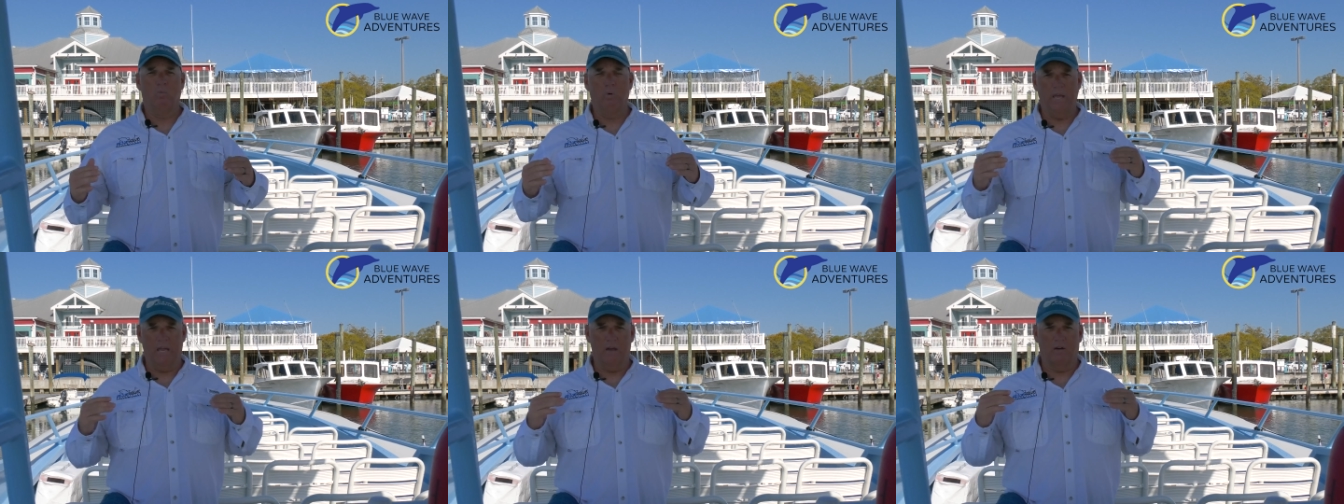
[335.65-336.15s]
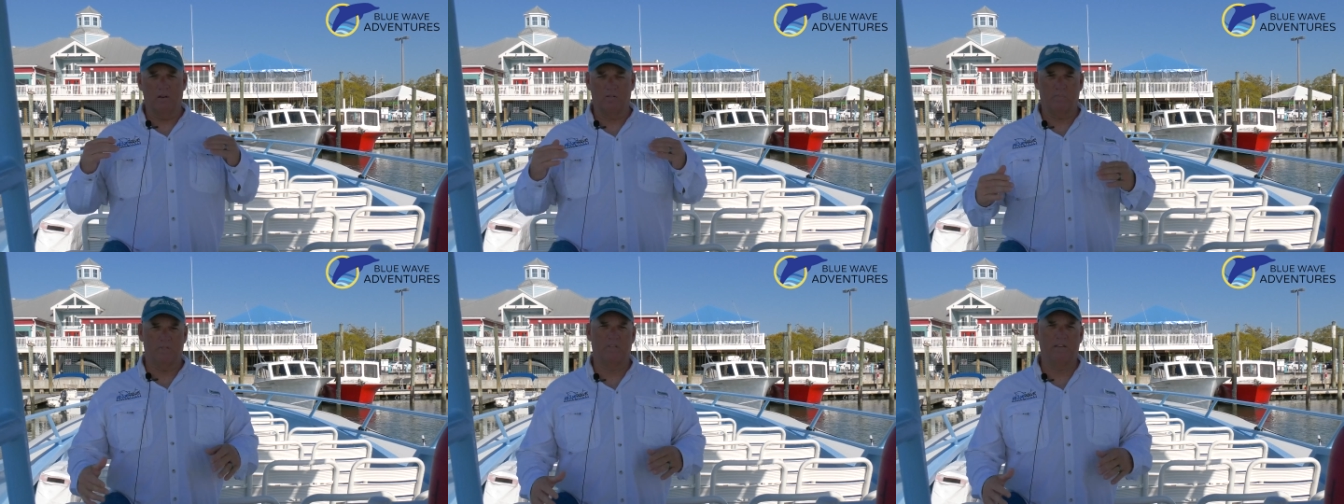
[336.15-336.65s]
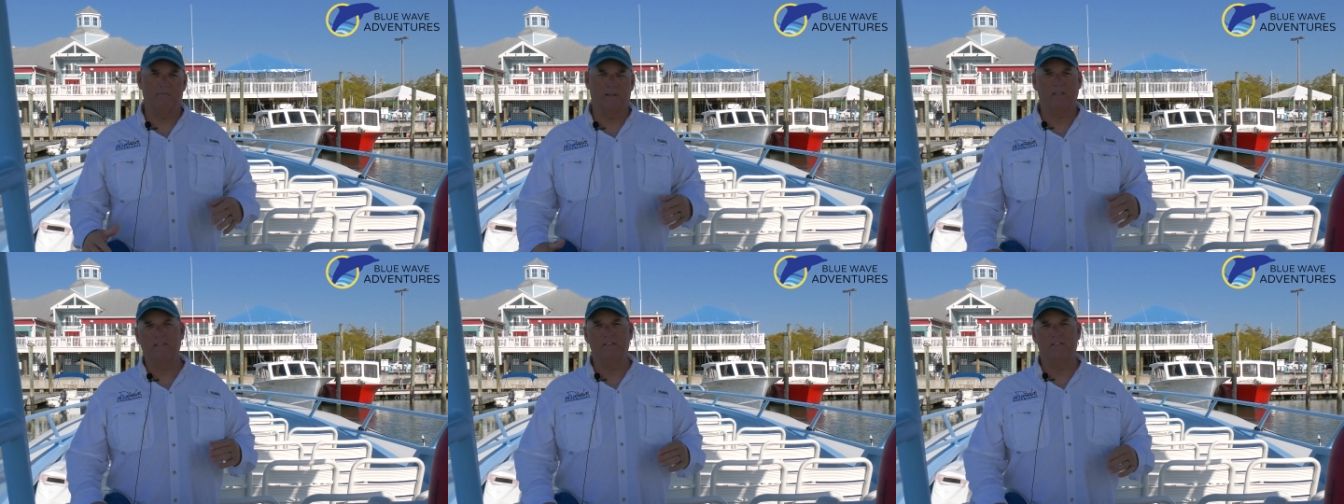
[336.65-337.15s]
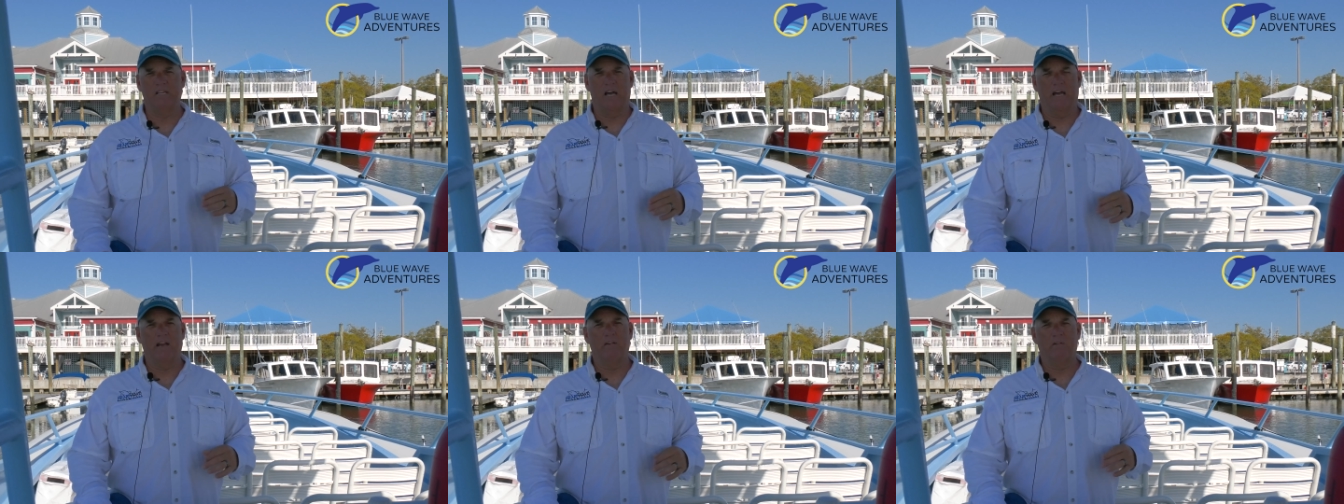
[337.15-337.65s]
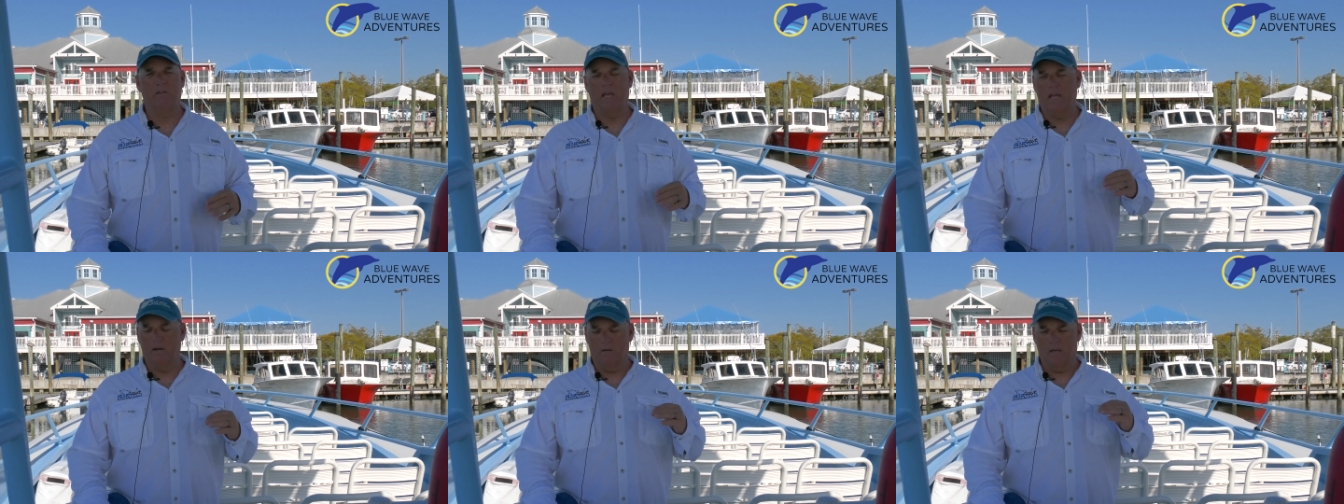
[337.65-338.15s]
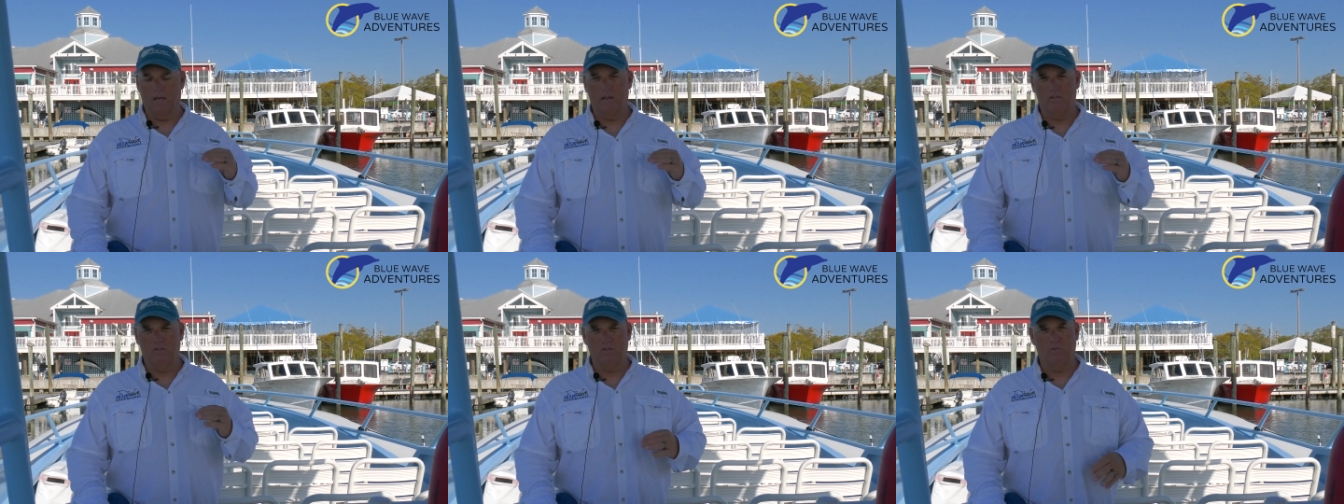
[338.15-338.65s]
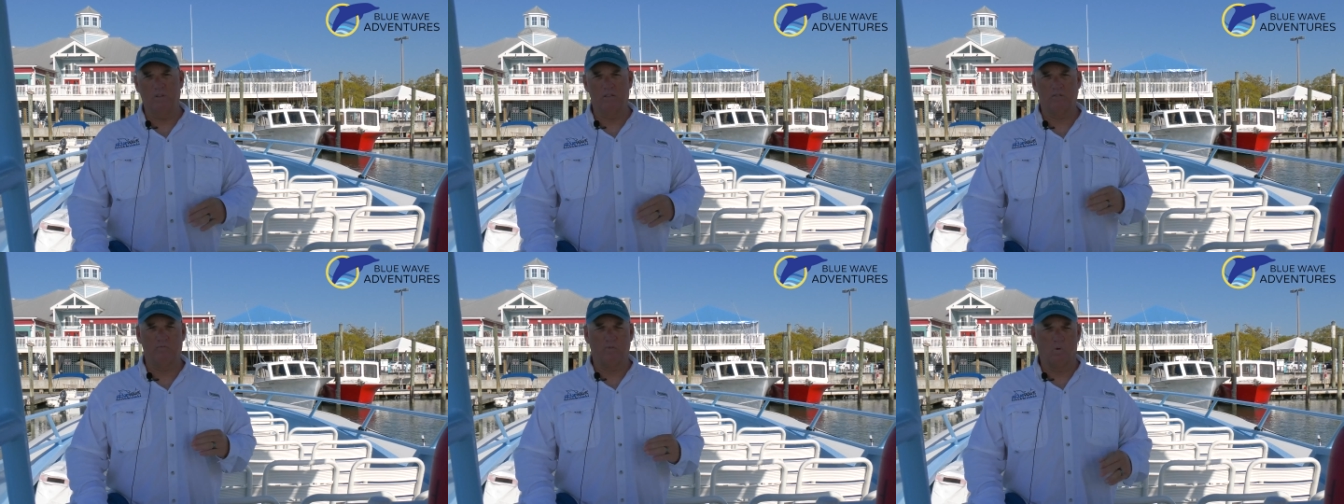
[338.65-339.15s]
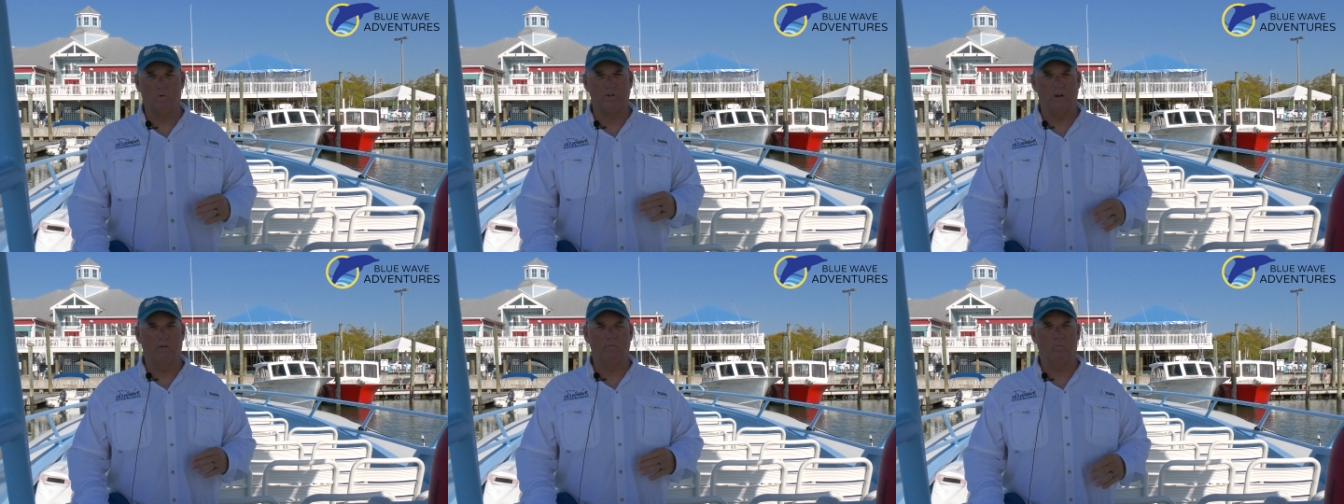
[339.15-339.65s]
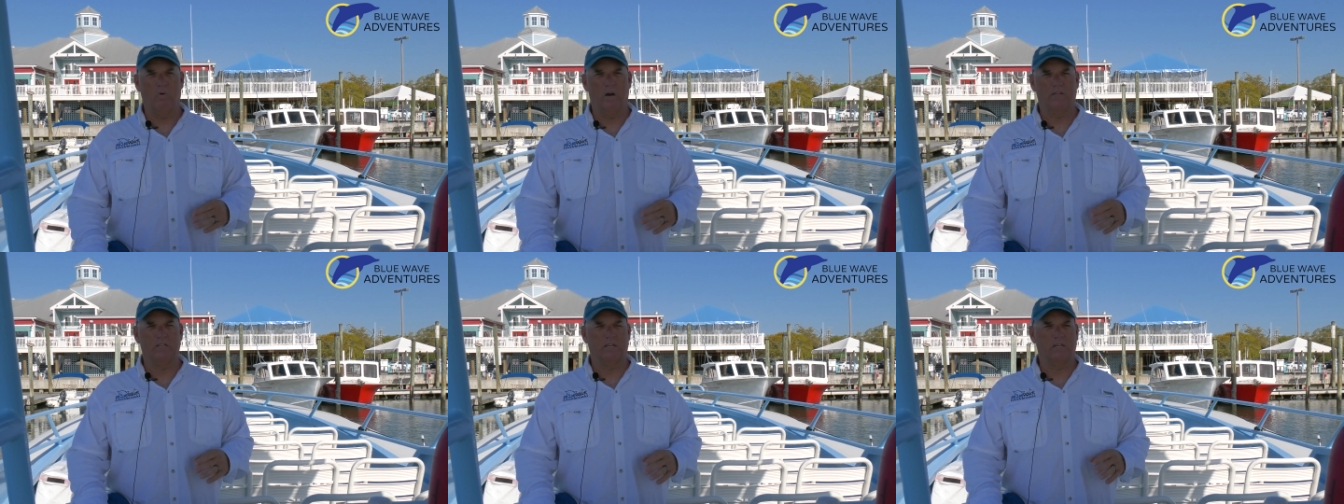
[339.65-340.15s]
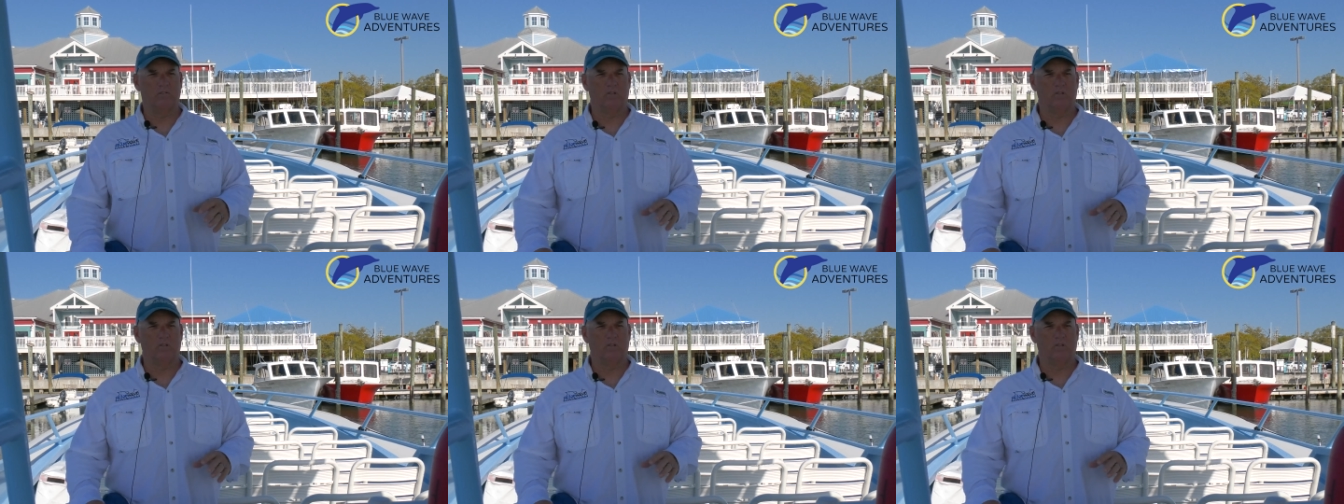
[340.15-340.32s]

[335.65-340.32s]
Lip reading: We are specifically designed and do this for dolphin watching.